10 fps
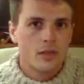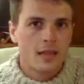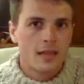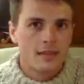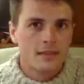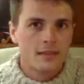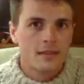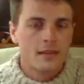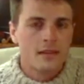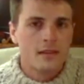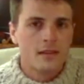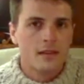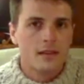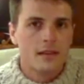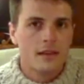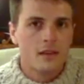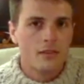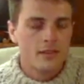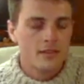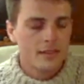relaxing any
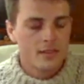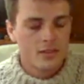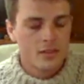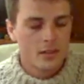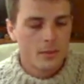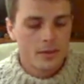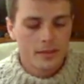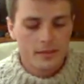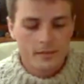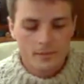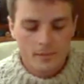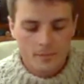obvious tension in the body.